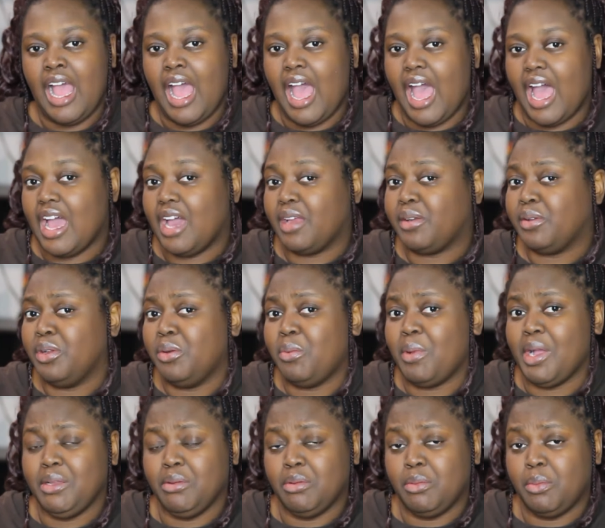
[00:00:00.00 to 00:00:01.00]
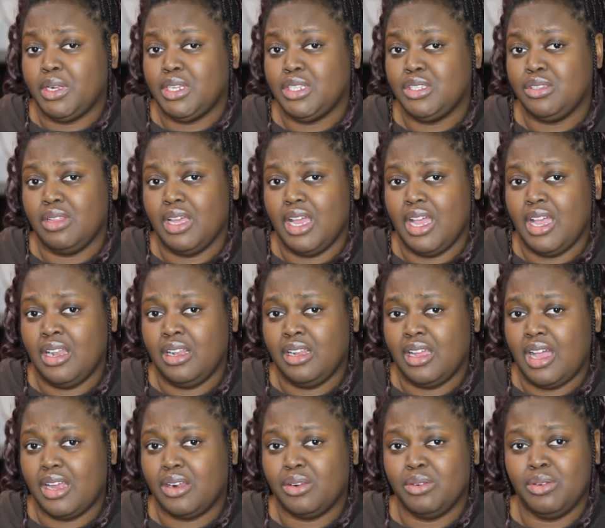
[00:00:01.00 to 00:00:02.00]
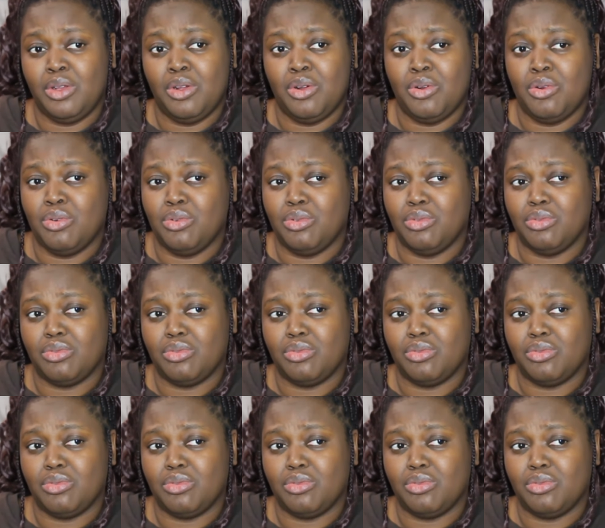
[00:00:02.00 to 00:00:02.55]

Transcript: I don't know why you would want to do that. I don't know.